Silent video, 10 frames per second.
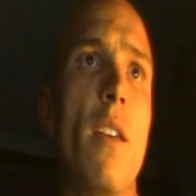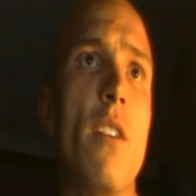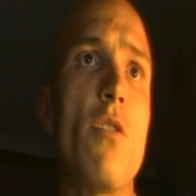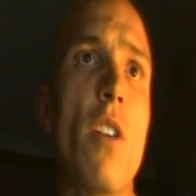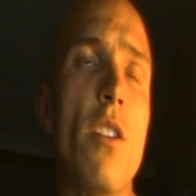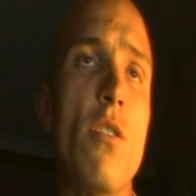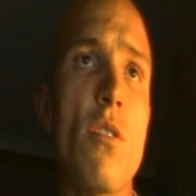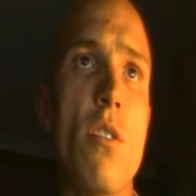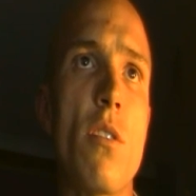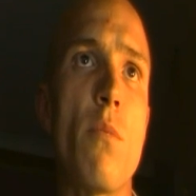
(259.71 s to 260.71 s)
The
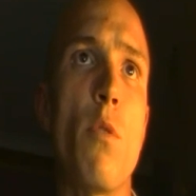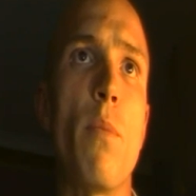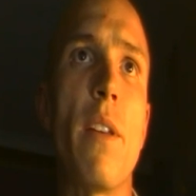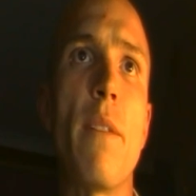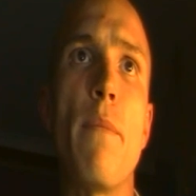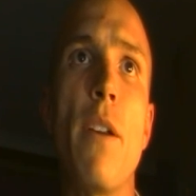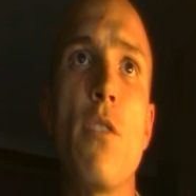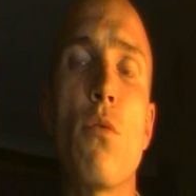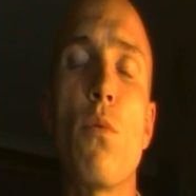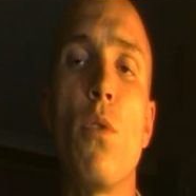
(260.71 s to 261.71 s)
education system will play a
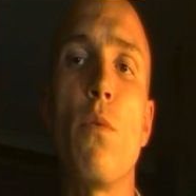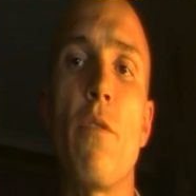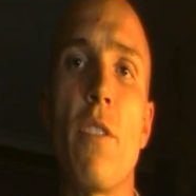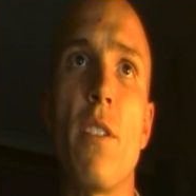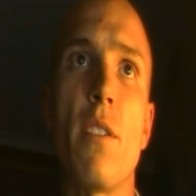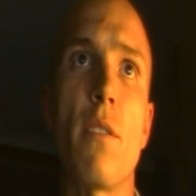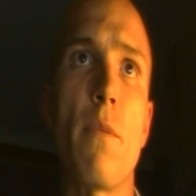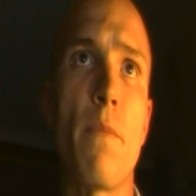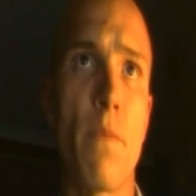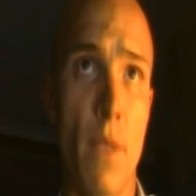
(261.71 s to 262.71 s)
major role within it.
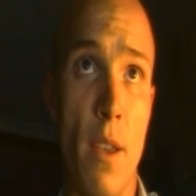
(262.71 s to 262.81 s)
